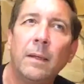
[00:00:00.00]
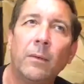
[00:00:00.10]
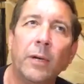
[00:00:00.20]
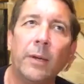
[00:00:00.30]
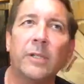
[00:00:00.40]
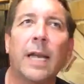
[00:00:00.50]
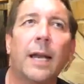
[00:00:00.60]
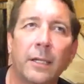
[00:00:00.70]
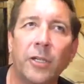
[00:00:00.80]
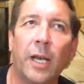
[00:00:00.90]
when he was
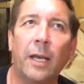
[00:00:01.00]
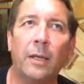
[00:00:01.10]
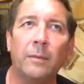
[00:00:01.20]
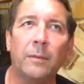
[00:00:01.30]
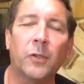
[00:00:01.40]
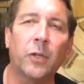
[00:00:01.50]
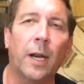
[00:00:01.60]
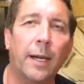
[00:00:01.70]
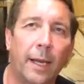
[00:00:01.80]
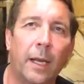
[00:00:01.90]
out of jail,
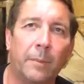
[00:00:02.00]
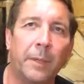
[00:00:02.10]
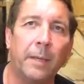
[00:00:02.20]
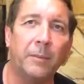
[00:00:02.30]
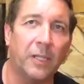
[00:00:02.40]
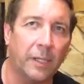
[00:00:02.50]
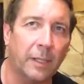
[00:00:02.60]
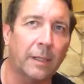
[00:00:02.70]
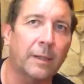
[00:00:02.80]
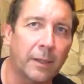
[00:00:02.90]
trying to help him
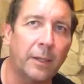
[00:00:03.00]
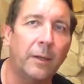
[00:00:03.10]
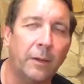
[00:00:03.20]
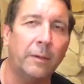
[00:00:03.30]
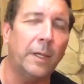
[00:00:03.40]
to,